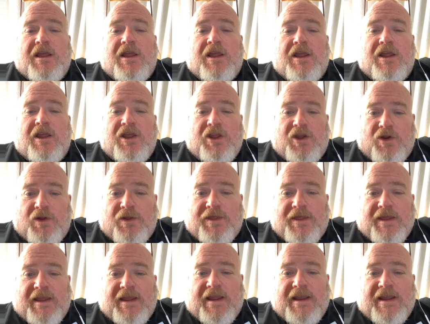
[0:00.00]
you're
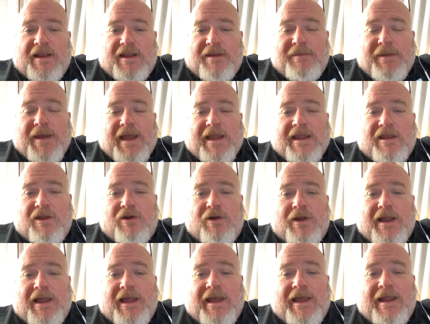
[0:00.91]
thinking in the back of
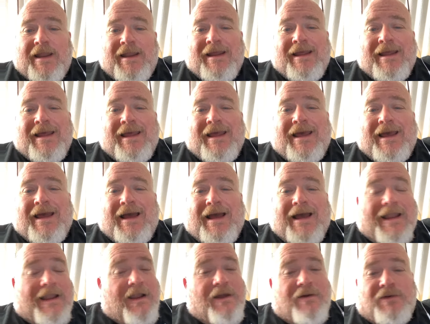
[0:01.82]
your head,
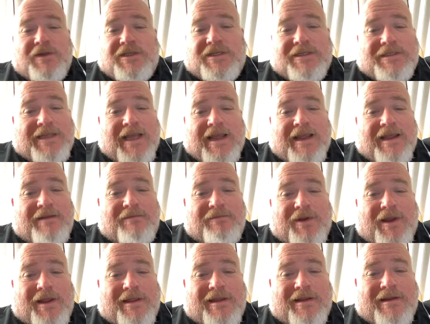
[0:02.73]
'I know what you're saying,
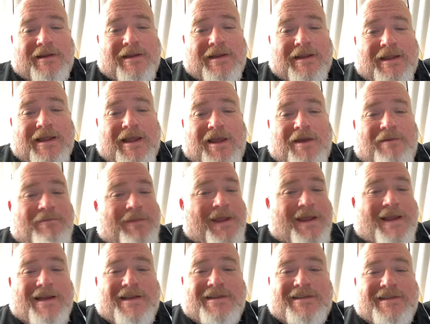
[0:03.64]
brother,
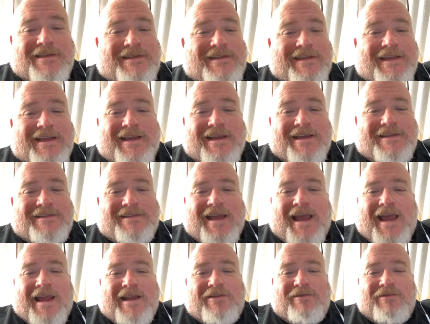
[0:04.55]
because it's the
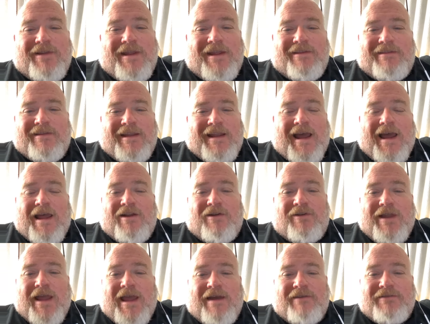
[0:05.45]
exact reason I
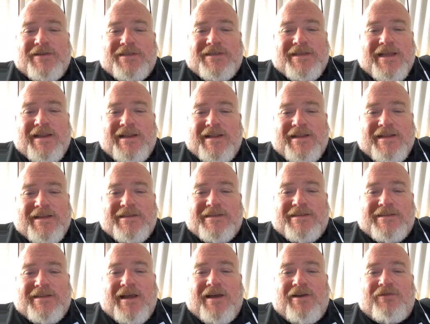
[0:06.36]
don't have a set of this
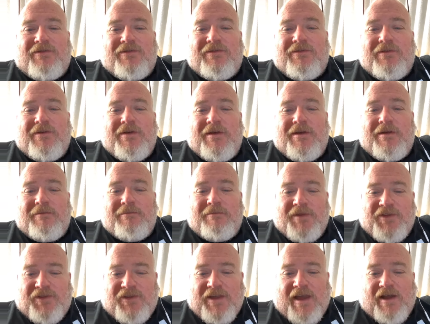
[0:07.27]
stuff
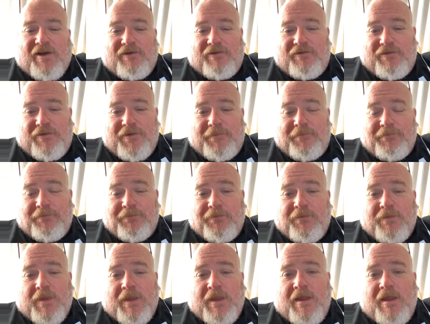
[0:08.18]
myself.'"
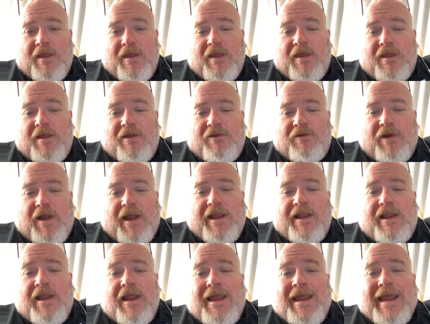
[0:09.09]

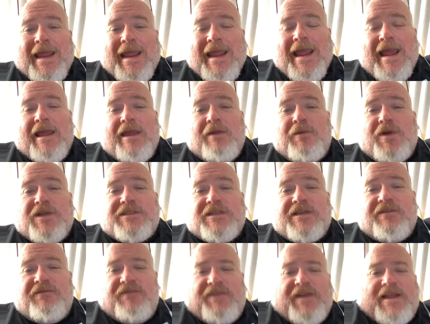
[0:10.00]
Right? He wasn't
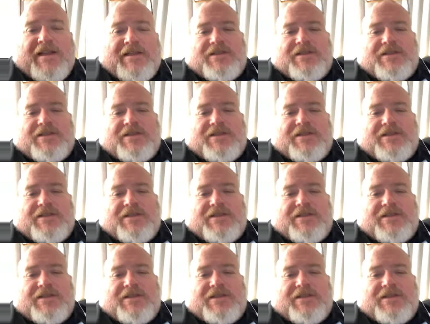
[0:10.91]
convinced. So